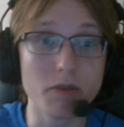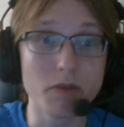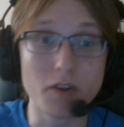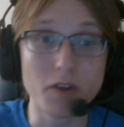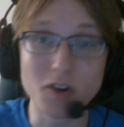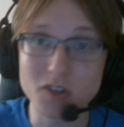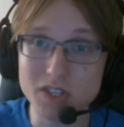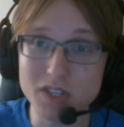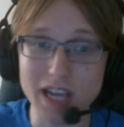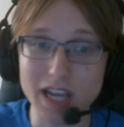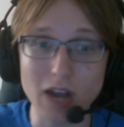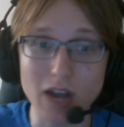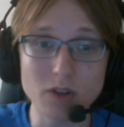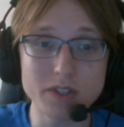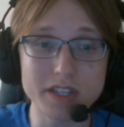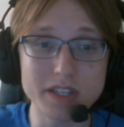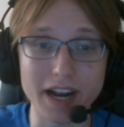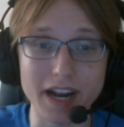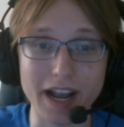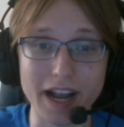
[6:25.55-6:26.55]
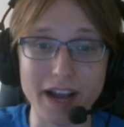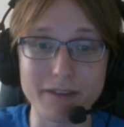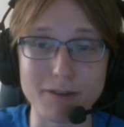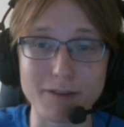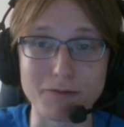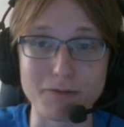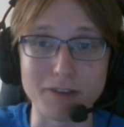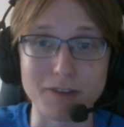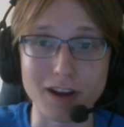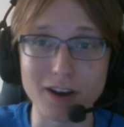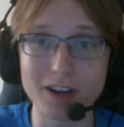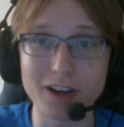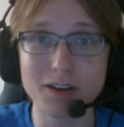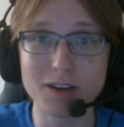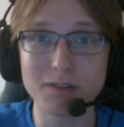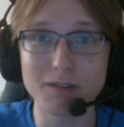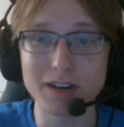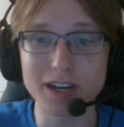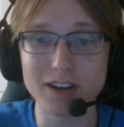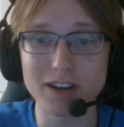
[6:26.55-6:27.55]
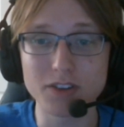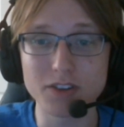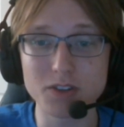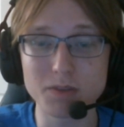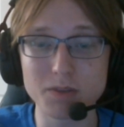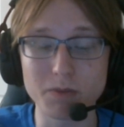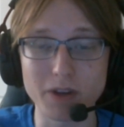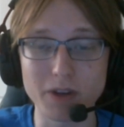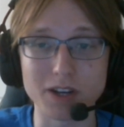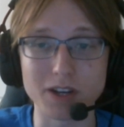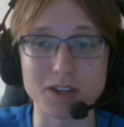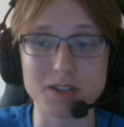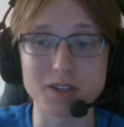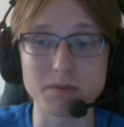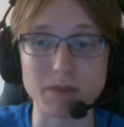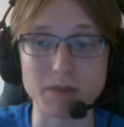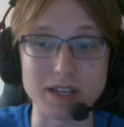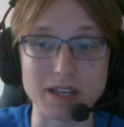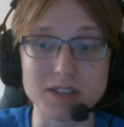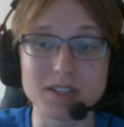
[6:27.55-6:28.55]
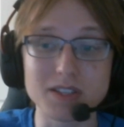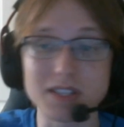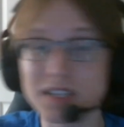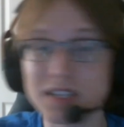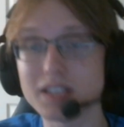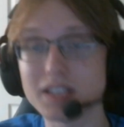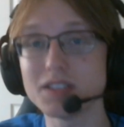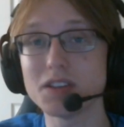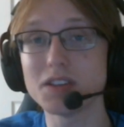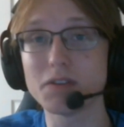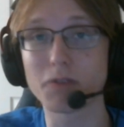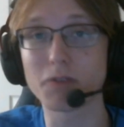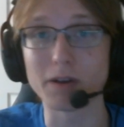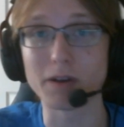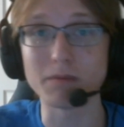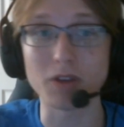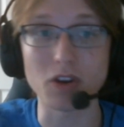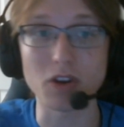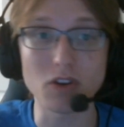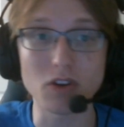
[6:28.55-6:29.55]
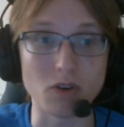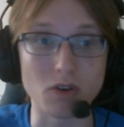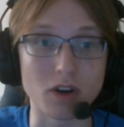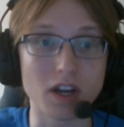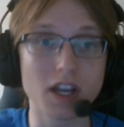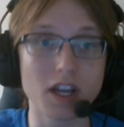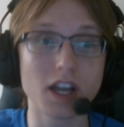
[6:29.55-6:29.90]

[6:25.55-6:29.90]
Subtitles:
Your scout's going to have a very good read on those players because it's easy for him to do.